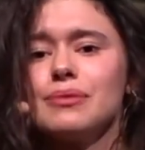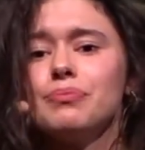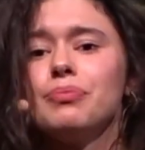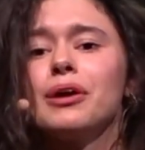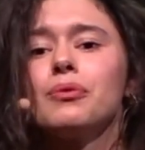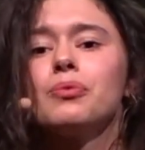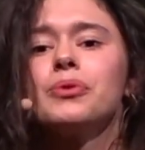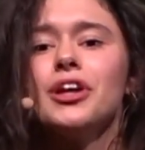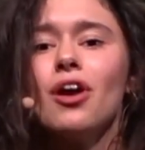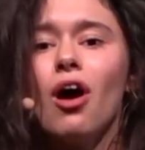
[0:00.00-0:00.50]

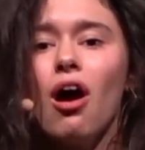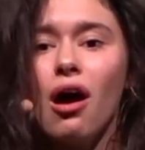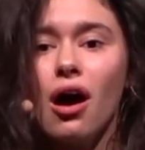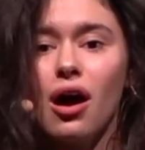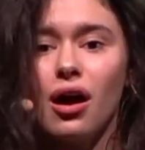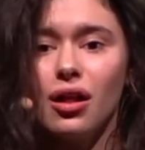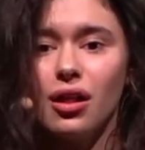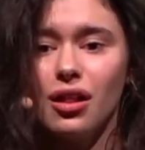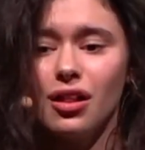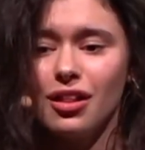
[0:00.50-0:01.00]
but we
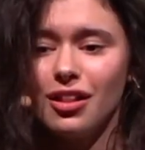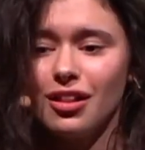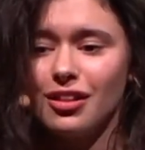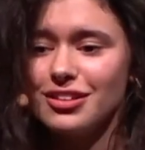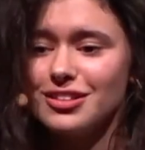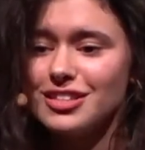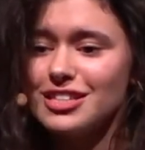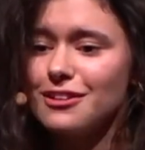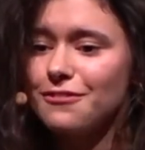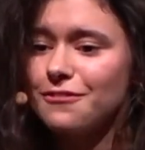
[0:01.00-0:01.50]
all
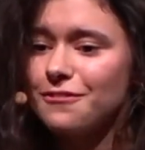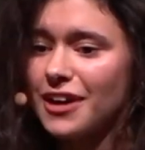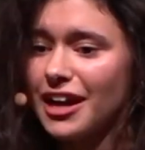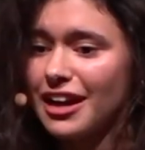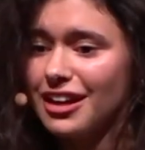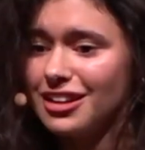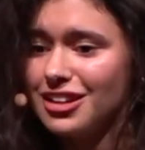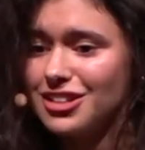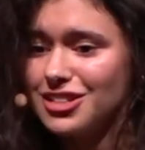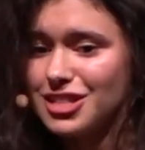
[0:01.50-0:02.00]

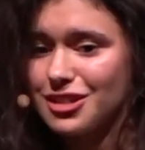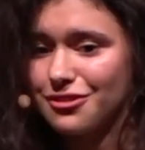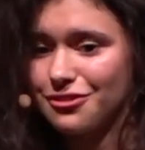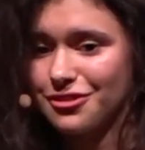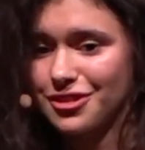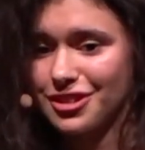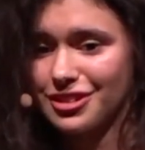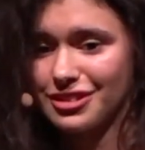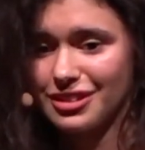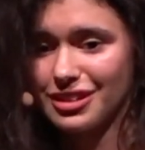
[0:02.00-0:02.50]
define it
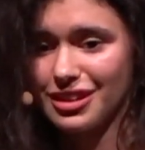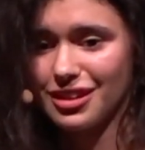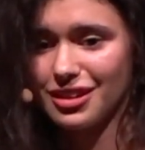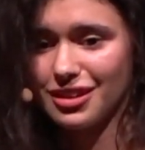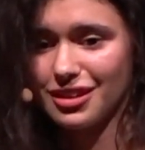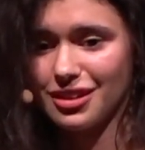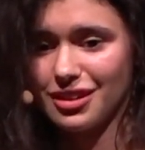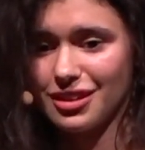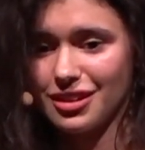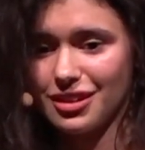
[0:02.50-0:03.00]
differently.